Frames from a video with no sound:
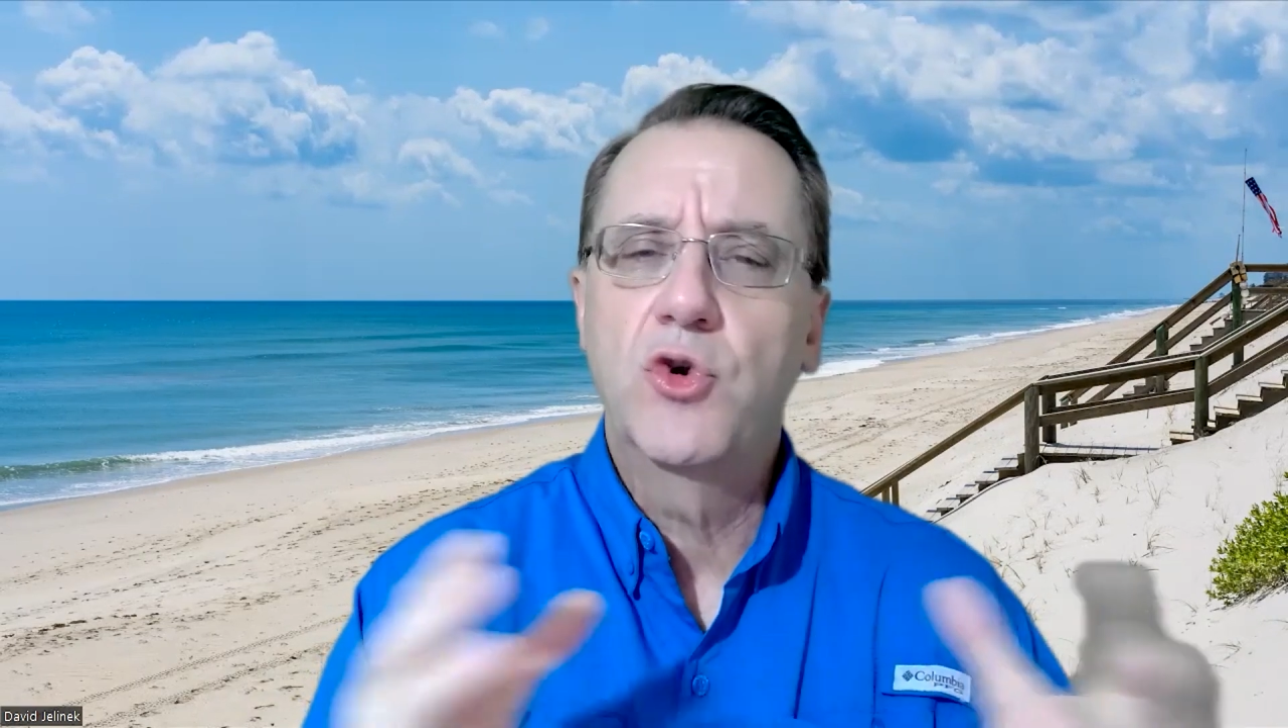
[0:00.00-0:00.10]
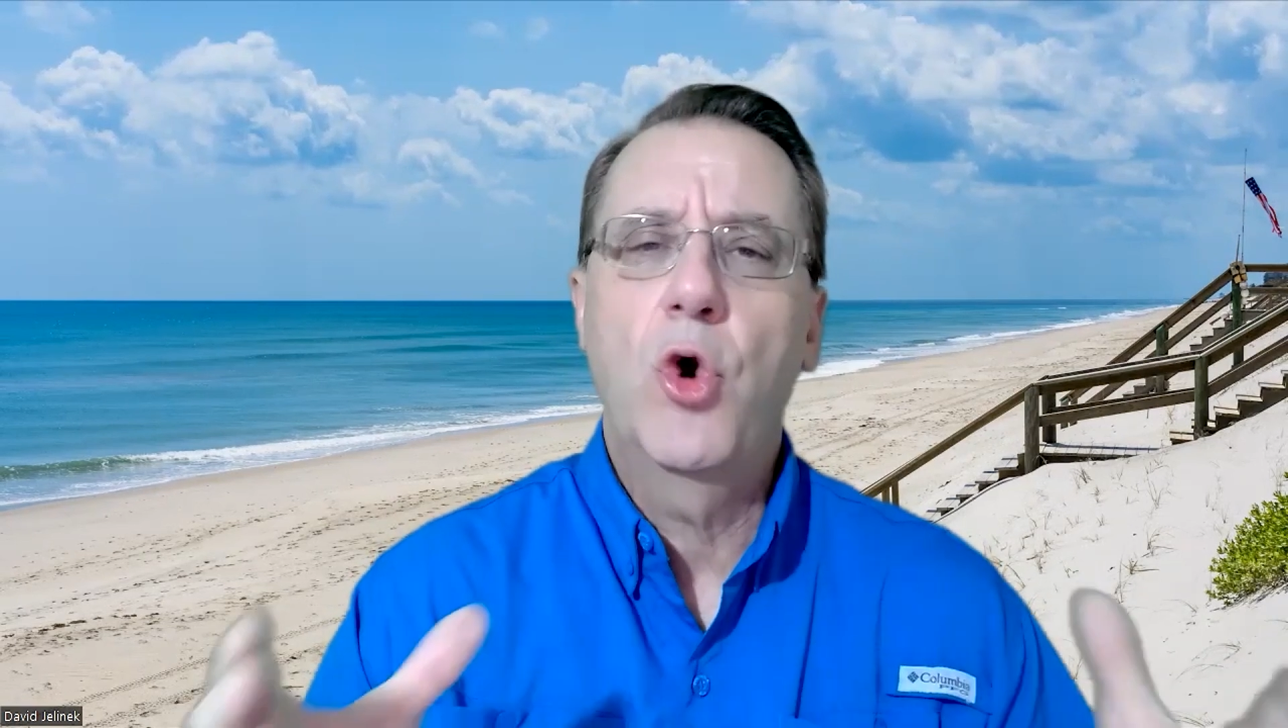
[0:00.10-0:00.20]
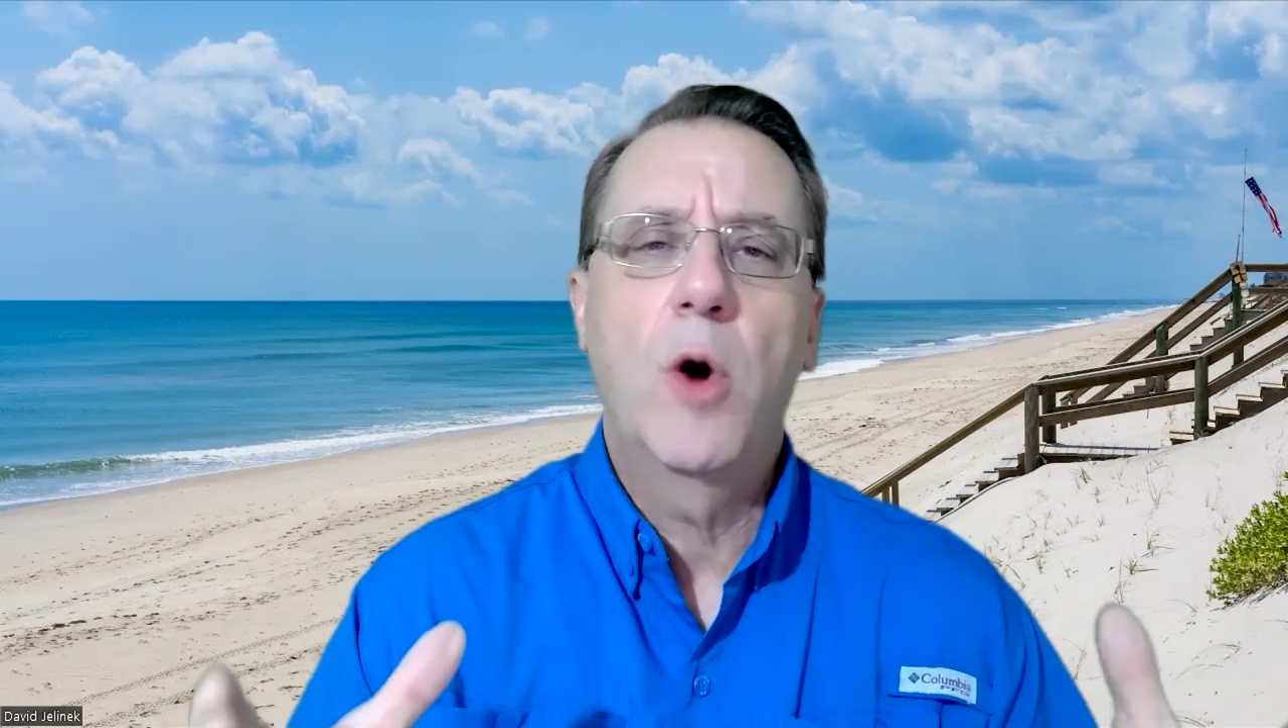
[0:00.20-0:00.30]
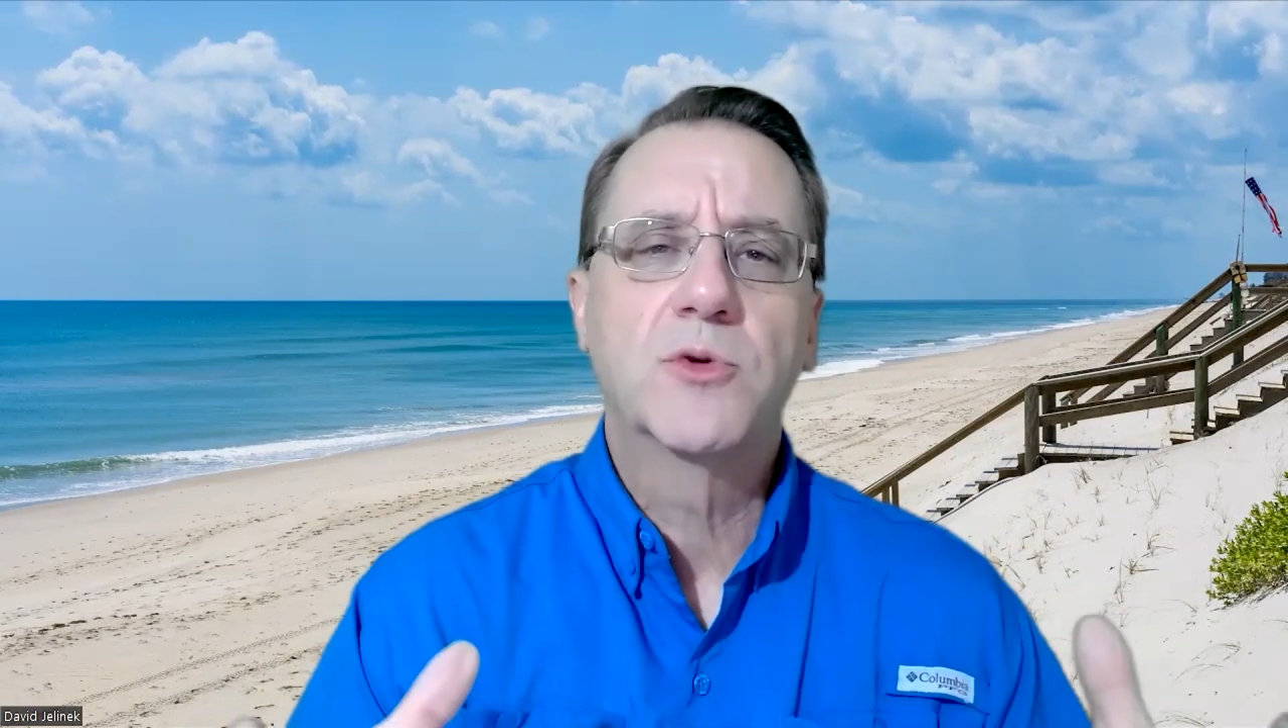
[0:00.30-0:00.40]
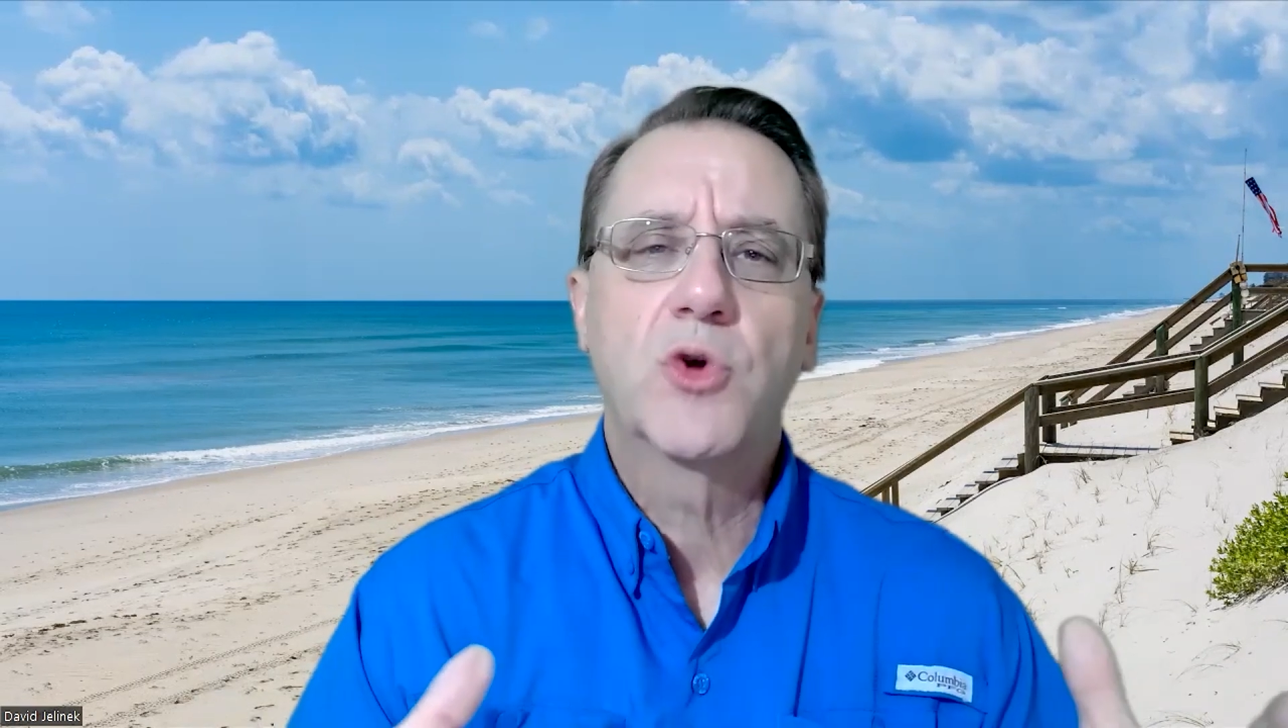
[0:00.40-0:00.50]

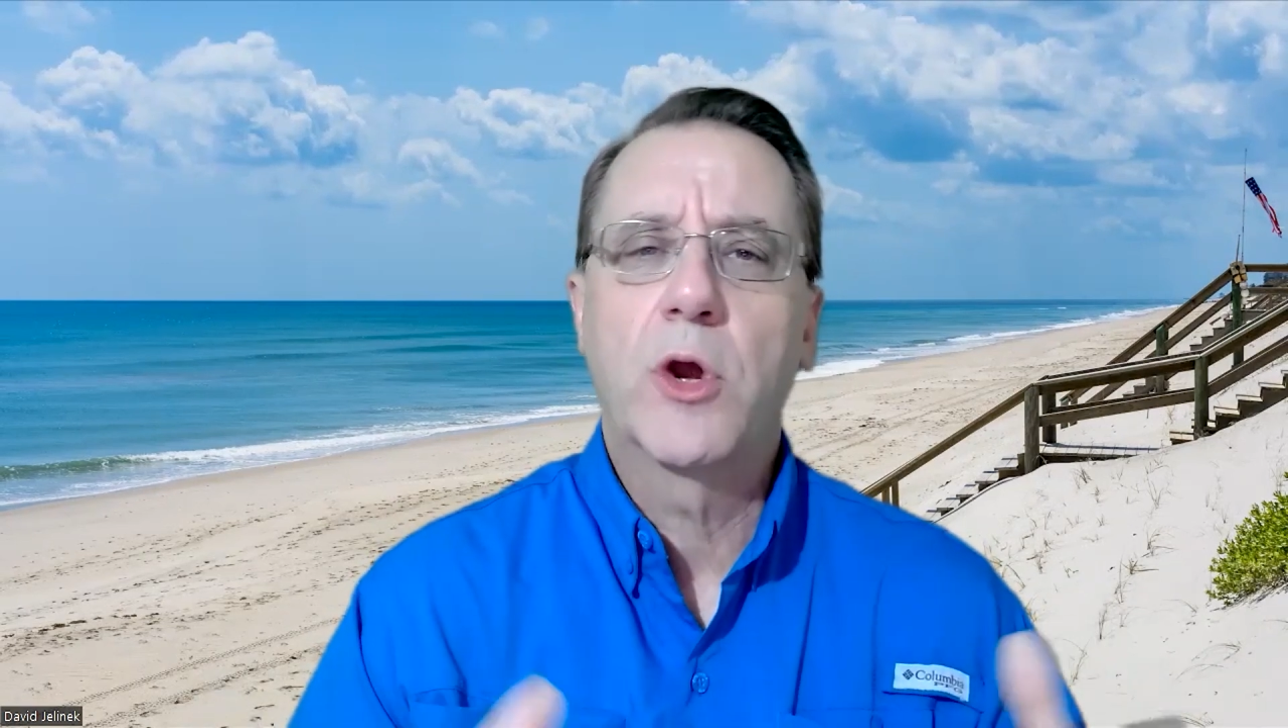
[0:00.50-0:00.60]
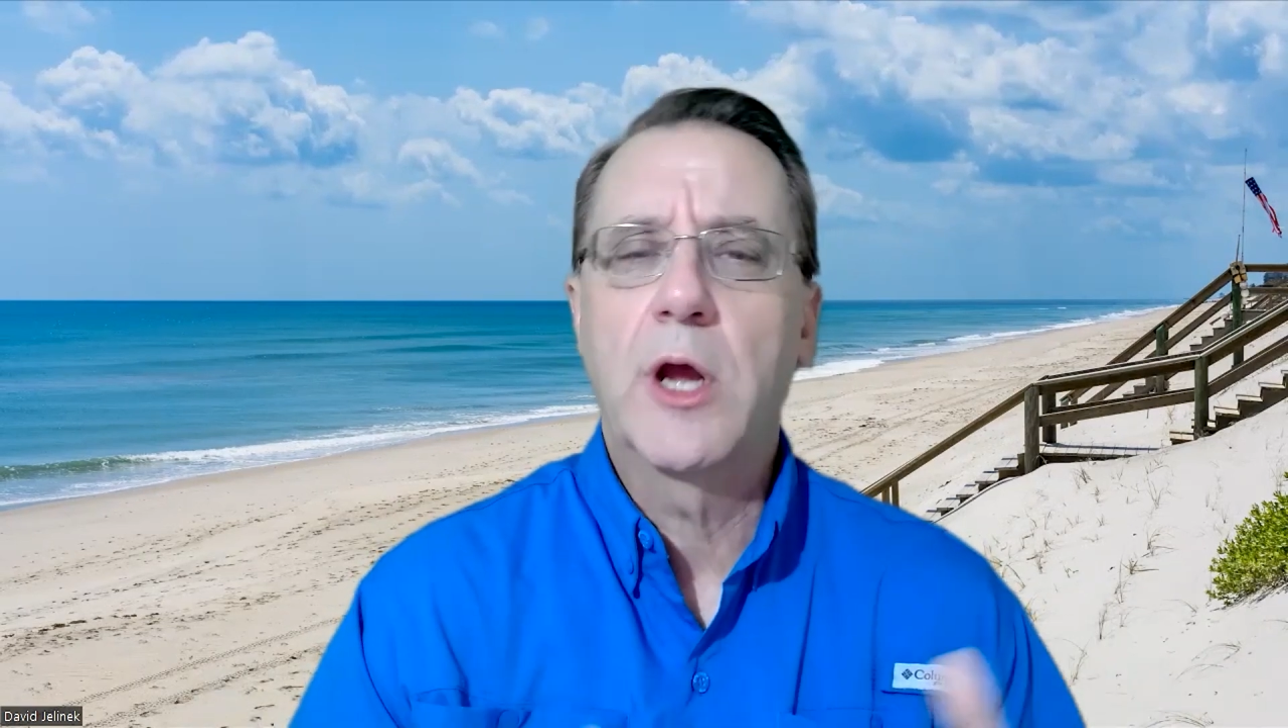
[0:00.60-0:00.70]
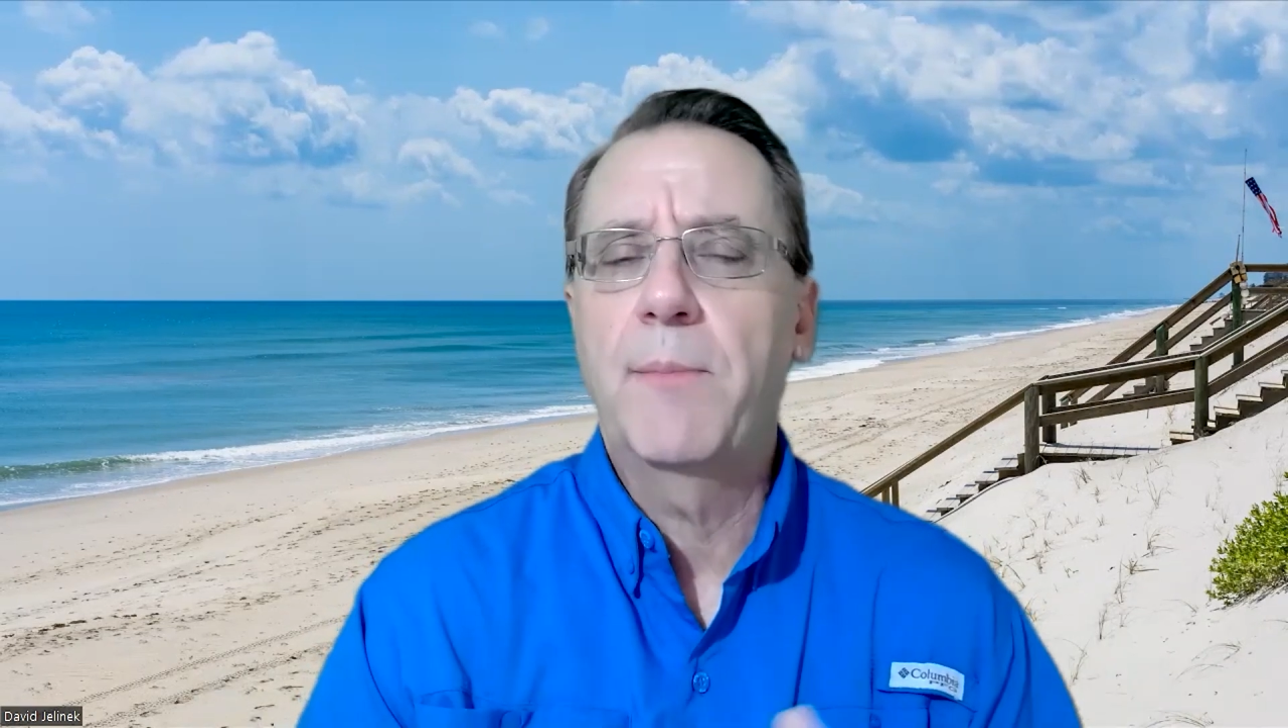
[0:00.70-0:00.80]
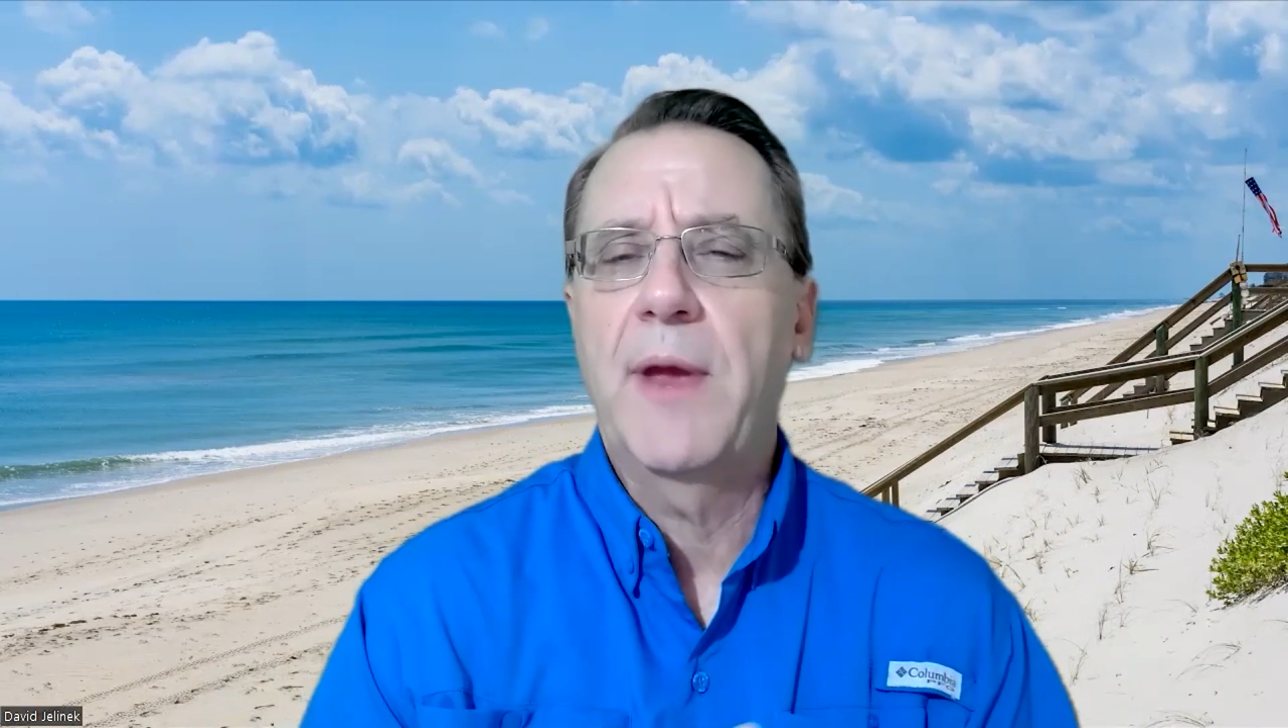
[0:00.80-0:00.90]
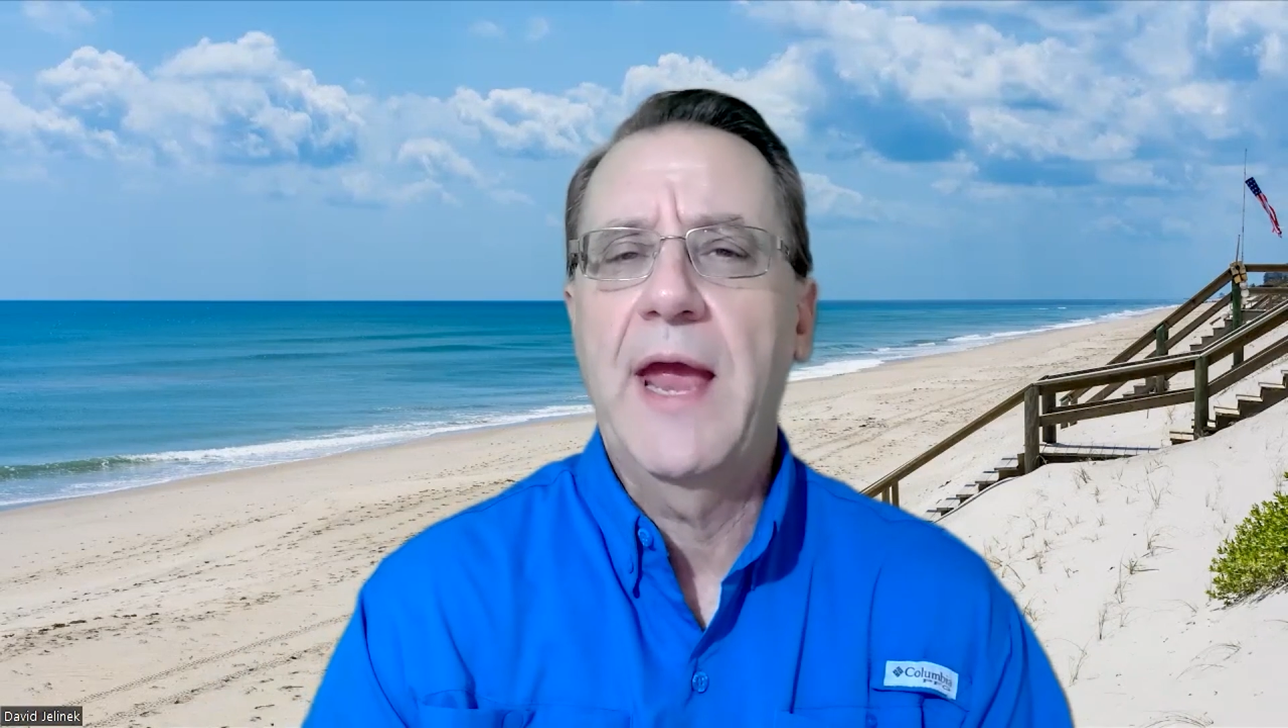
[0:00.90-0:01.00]
New homes
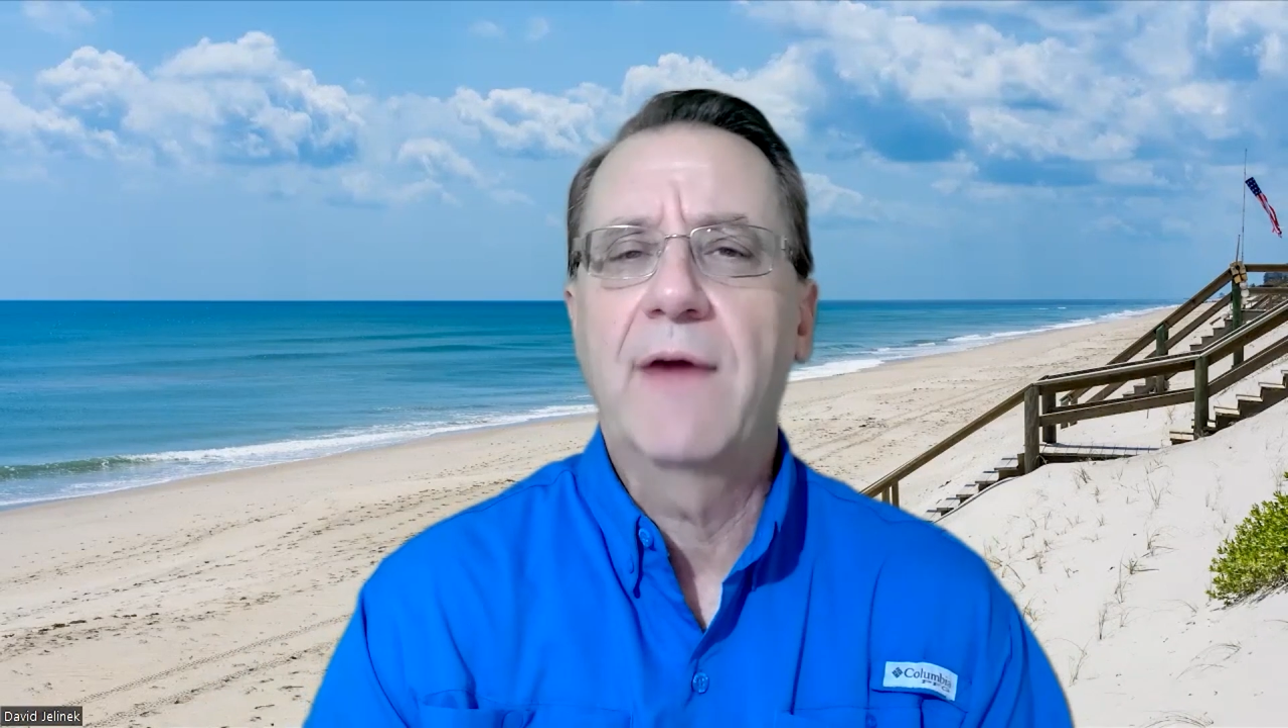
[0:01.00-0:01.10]
going up